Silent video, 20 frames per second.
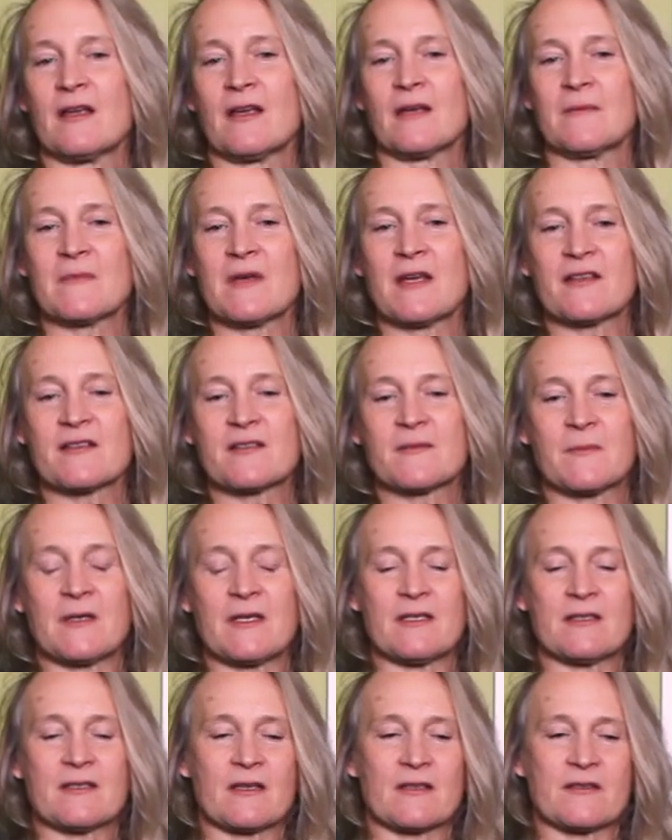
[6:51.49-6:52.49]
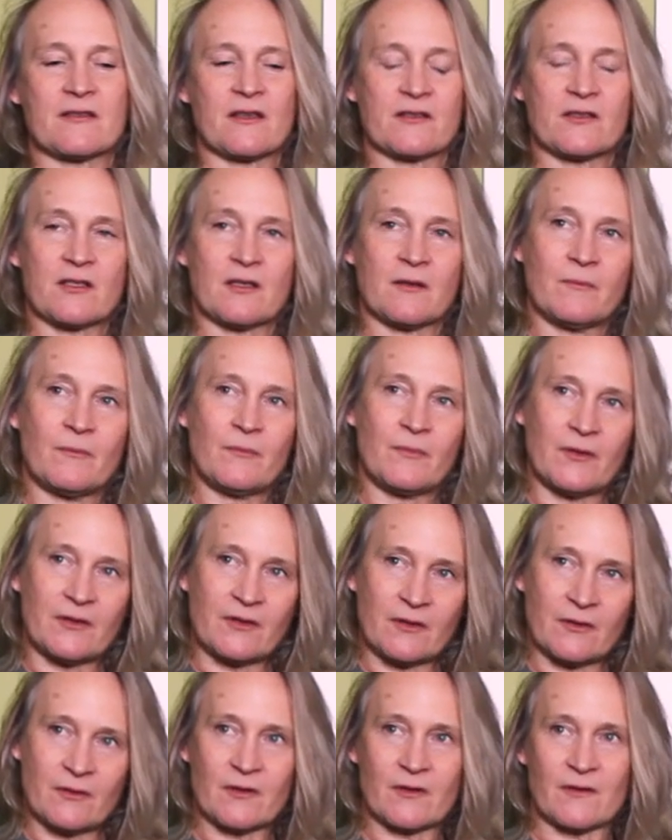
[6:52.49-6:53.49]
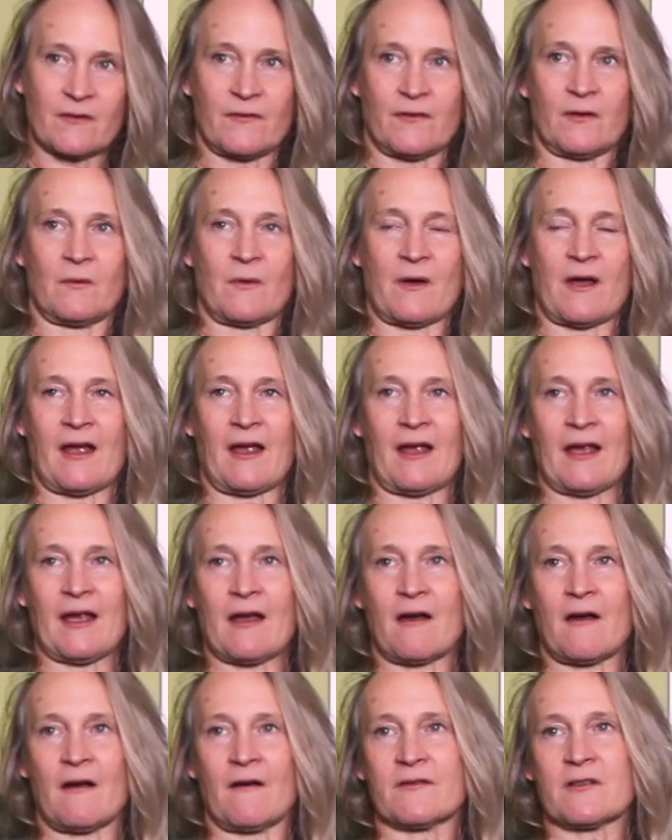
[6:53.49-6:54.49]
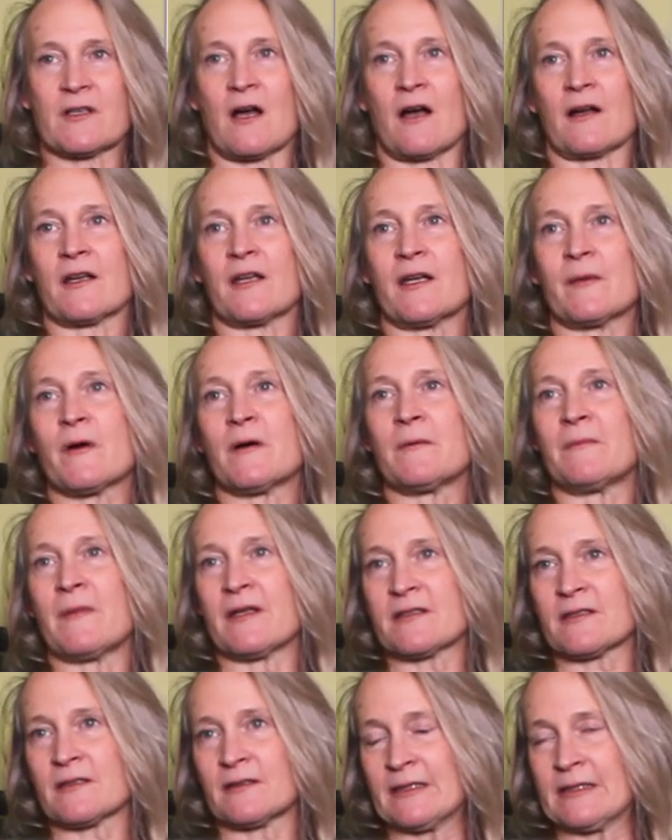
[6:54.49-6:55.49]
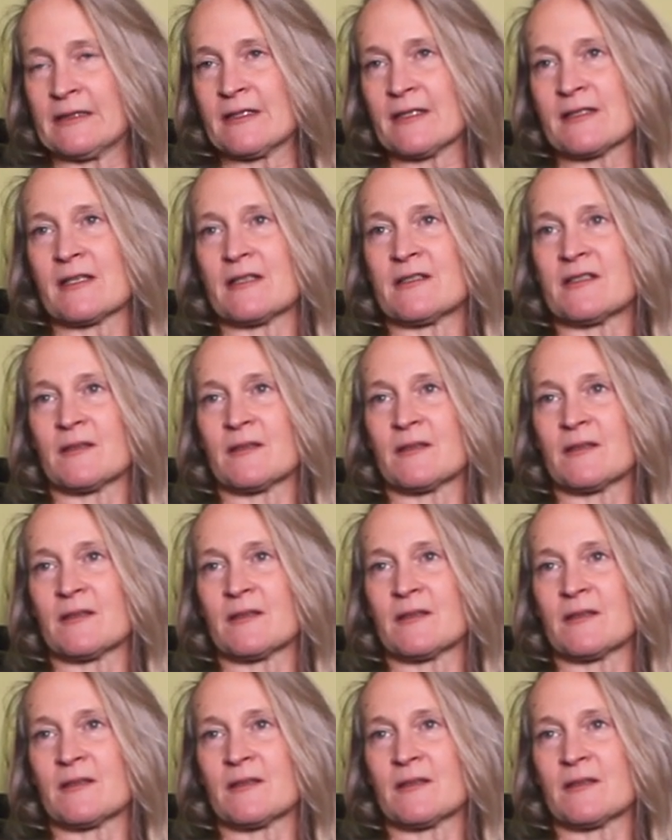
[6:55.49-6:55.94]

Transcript: Jimena's Piece does such a beautiful way of talking about mental illness and